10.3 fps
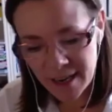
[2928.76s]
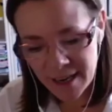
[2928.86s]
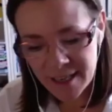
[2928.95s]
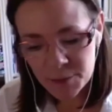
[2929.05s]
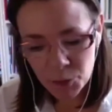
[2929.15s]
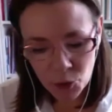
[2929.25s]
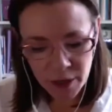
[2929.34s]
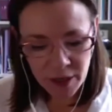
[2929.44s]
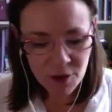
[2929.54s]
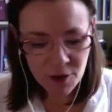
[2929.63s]
is purely
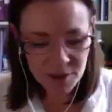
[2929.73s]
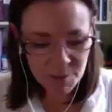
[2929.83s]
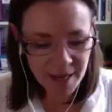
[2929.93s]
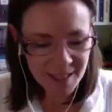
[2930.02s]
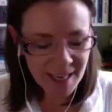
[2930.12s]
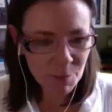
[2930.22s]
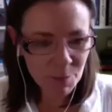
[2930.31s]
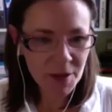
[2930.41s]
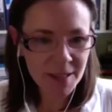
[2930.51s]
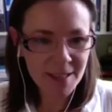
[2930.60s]
cosmetic, but
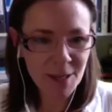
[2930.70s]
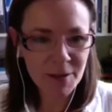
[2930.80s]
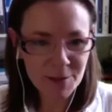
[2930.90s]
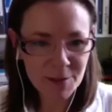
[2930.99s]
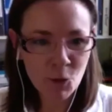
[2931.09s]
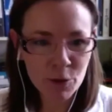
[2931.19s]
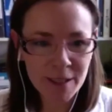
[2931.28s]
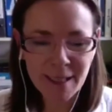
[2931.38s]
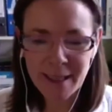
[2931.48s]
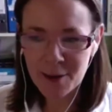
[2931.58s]
that's
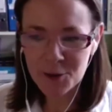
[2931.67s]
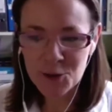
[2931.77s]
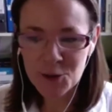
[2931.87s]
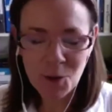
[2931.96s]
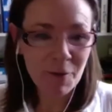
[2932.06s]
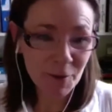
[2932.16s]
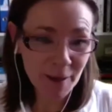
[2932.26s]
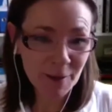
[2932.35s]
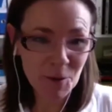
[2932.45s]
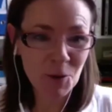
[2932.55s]
14,000 square feet
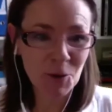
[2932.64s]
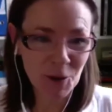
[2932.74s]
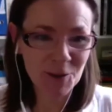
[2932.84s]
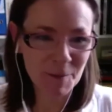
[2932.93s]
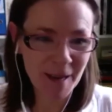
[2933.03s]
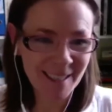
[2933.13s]
of purely cosmetic.